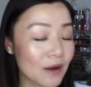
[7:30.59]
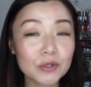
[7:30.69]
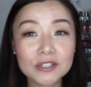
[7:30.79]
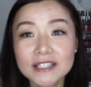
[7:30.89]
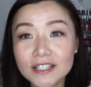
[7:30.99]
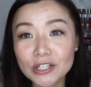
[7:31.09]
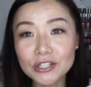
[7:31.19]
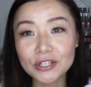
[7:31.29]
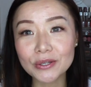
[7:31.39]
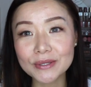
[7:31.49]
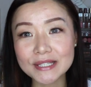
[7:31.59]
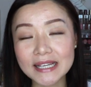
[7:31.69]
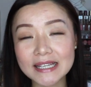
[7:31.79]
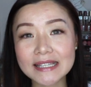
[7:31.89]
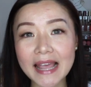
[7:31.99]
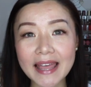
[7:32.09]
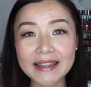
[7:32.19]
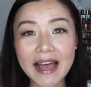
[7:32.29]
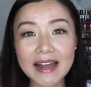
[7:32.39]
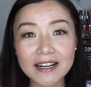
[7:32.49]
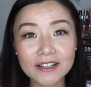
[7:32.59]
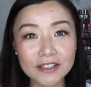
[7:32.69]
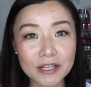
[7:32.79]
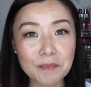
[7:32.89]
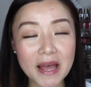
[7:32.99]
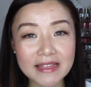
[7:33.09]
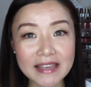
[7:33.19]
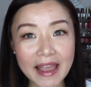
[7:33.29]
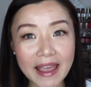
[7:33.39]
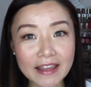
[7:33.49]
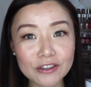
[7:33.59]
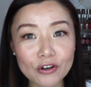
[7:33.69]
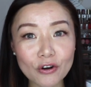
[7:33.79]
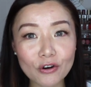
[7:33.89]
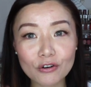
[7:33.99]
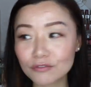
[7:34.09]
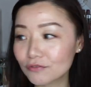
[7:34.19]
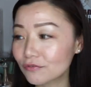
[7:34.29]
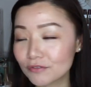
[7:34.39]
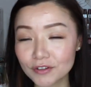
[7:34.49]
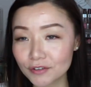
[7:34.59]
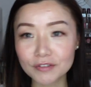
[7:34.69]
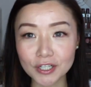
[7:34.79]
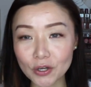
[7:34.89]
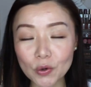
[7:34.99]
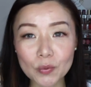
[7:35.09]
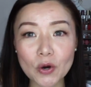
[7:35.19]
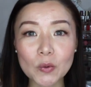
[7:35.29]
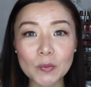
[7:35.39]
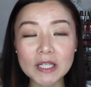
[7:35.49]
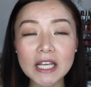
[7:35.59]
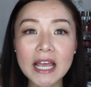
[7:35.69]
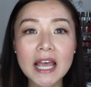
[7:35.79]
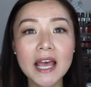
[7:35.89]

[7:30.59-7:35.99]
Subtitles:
I will continue to use this and add a clip at the end of the video probably.